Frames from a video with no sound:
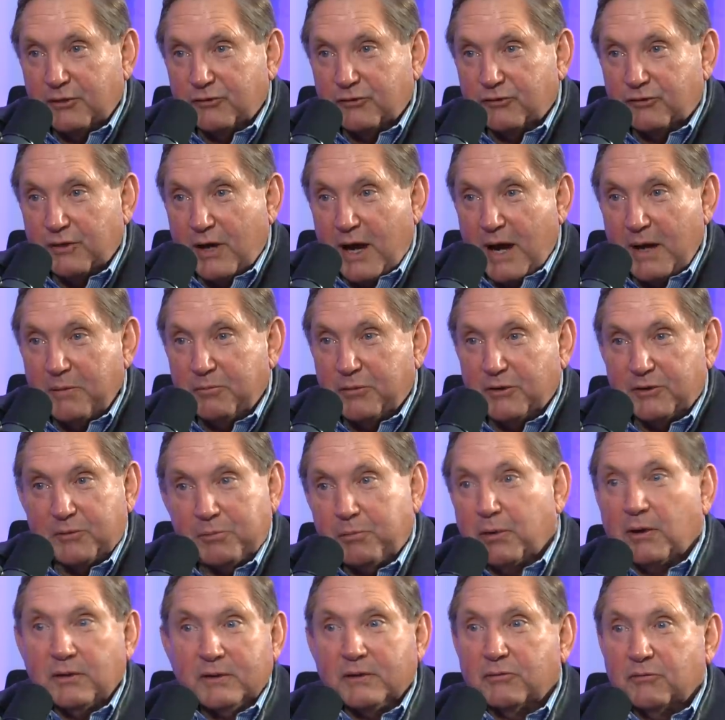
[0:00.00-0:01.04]
inside, but the
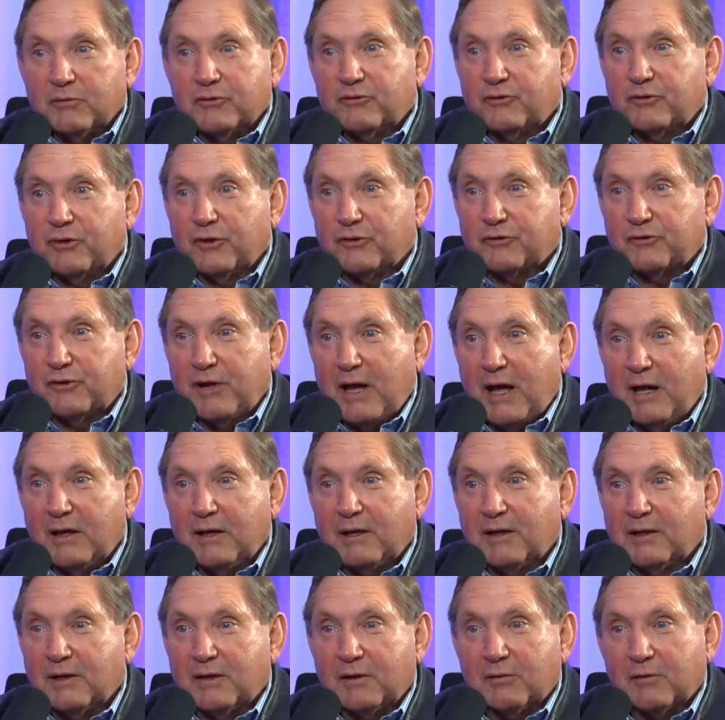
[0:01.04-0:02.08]
building was still
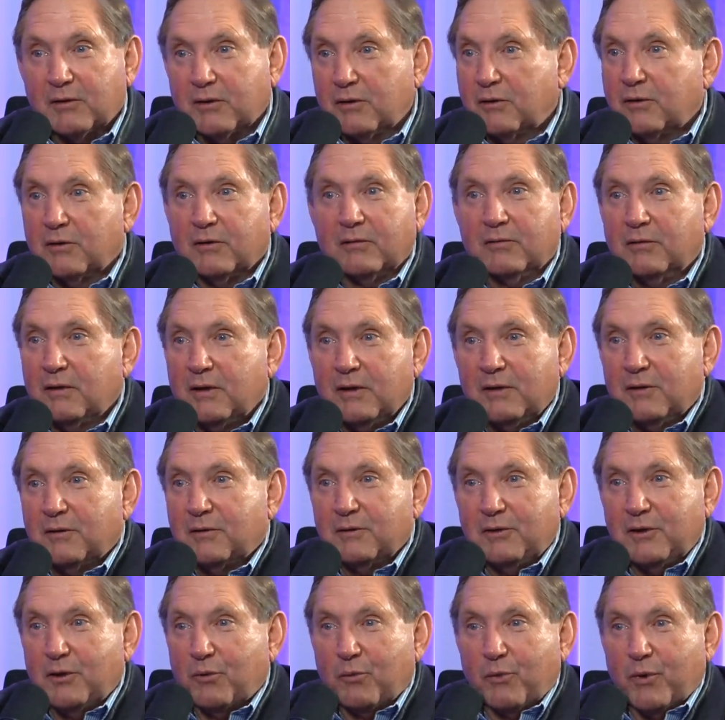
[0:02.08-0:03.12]
standing and they were going,
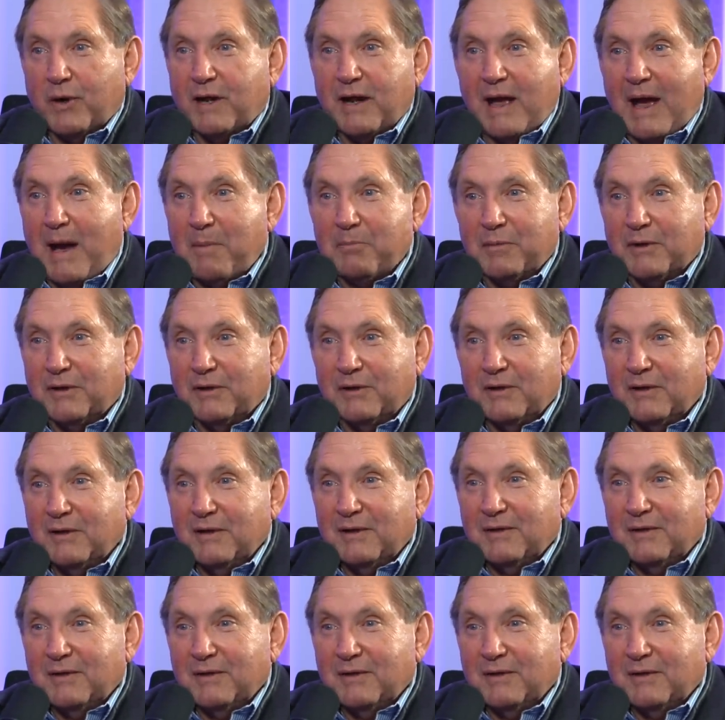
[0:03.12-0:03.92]
you know, what happened?